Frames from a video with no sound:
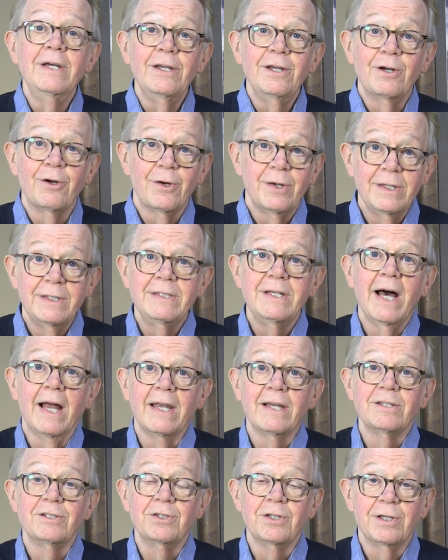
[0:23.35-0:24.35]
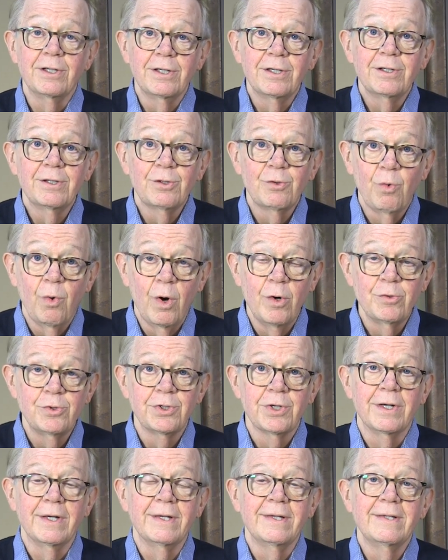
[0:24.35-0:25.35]
your intelligent
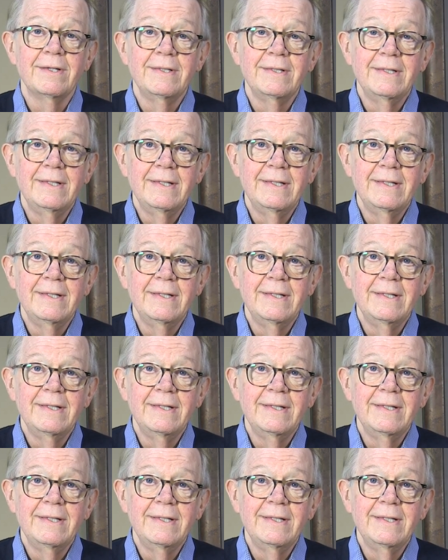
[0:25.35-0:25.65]
quotient.